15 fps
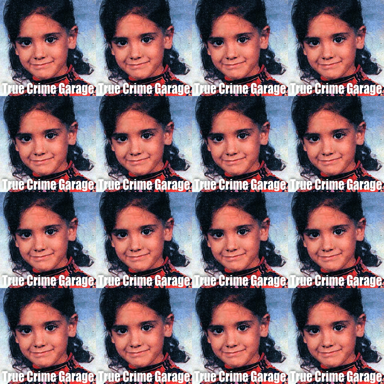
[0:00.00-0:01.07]

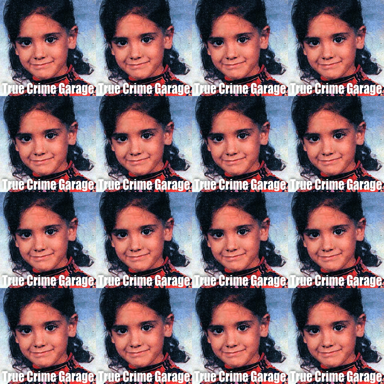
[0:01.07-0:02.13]

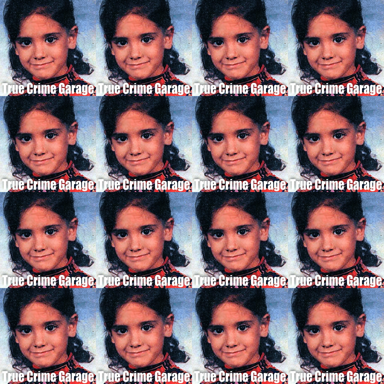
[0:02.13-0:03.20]

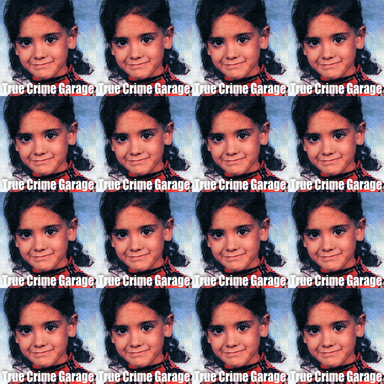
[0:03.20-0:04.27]

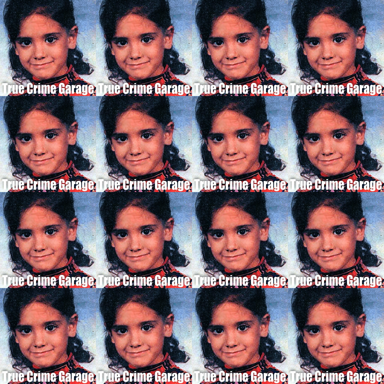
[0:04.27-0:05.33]

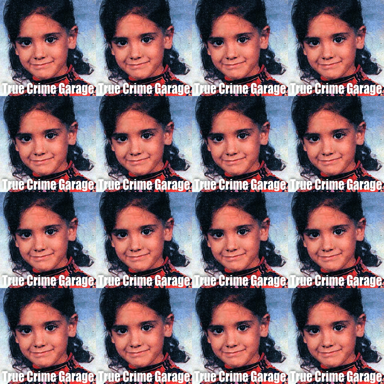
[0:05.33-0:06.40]

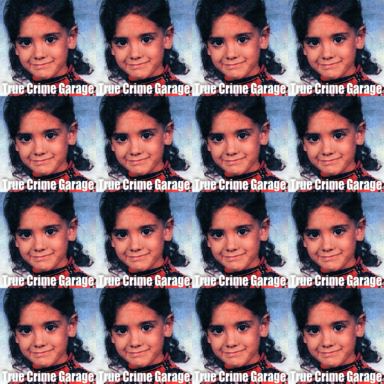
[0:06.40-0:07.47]

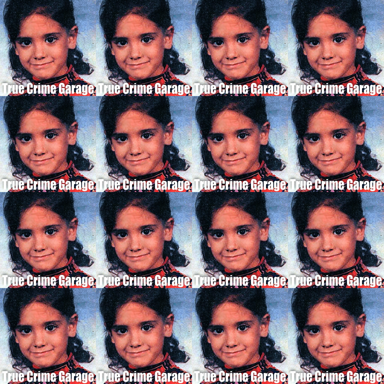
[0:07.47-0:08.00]
The face doesn't move, so there is nothing to read.